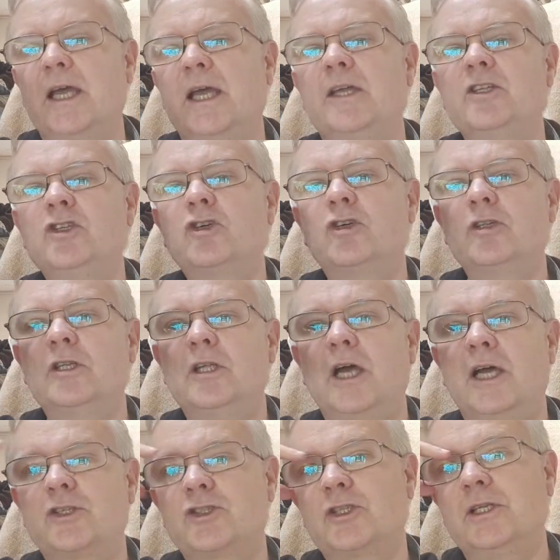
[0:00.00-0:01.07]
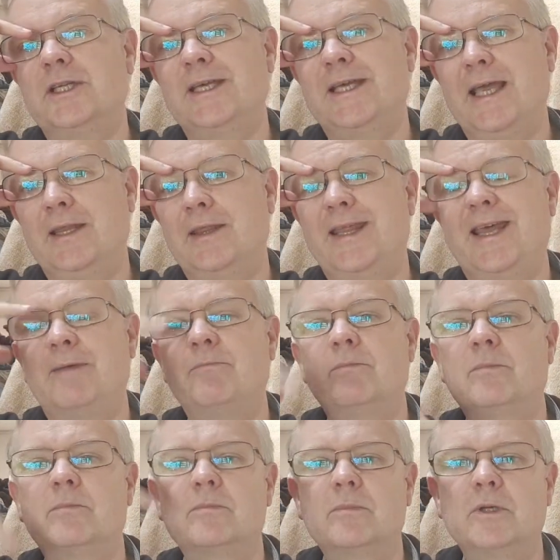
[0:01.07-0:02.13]
you can actually get
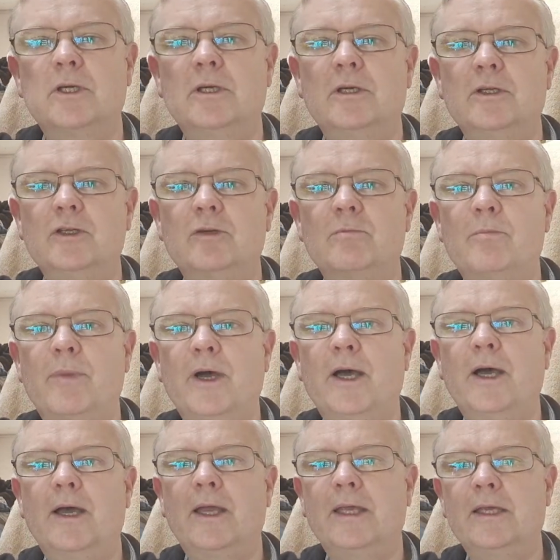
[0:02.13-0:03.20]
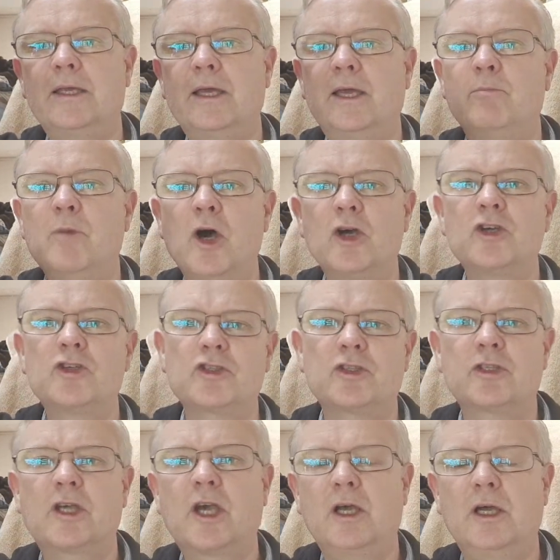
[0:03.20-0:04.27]
them. You can buy mugs
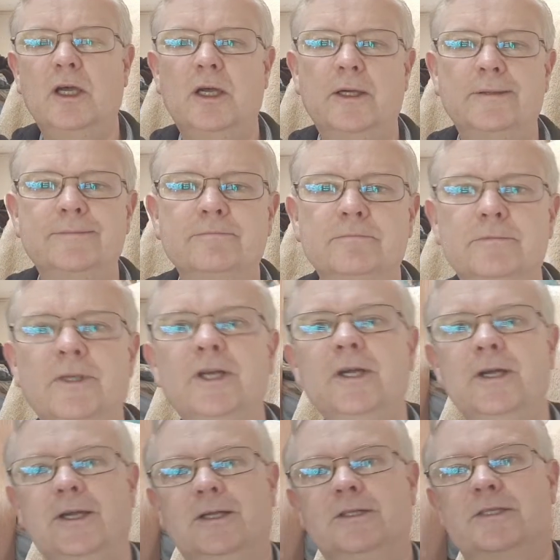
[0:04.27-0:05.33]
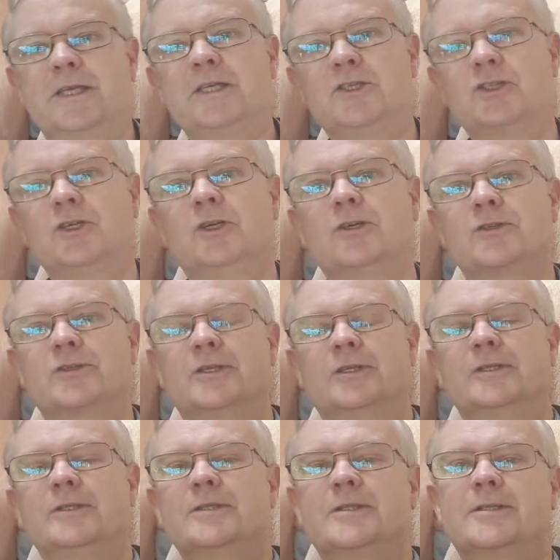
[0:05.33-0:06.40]
and t-shirts
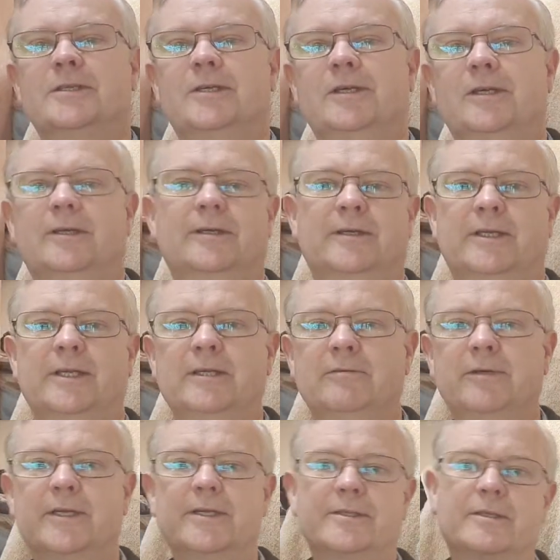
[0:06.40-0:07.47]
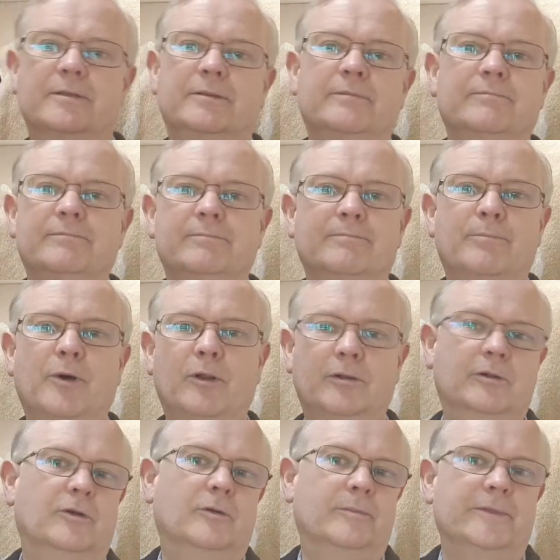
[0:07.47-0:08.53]
and key rings and
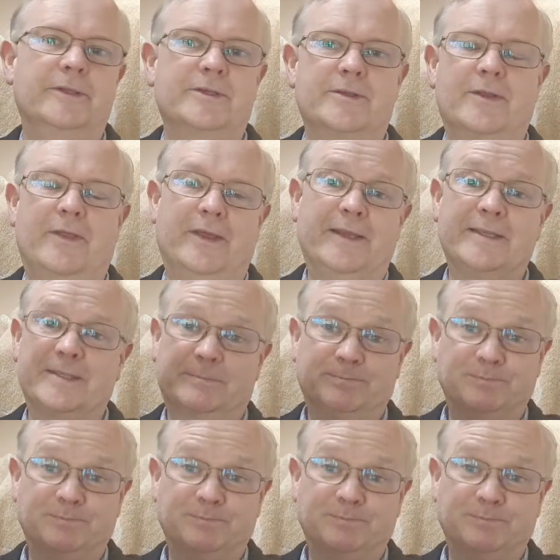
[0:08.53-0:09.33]
bottle openers and things,